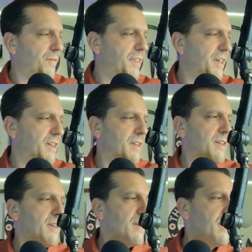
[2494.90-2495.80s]
the
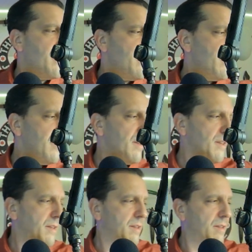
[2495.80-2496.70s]

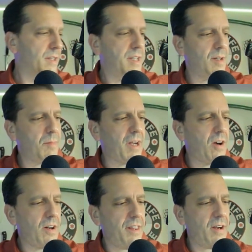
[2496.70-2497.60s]
the uh,
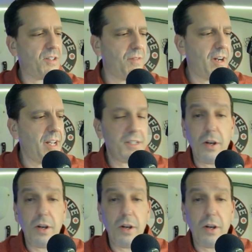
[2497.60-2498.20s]
micarta there is very nice.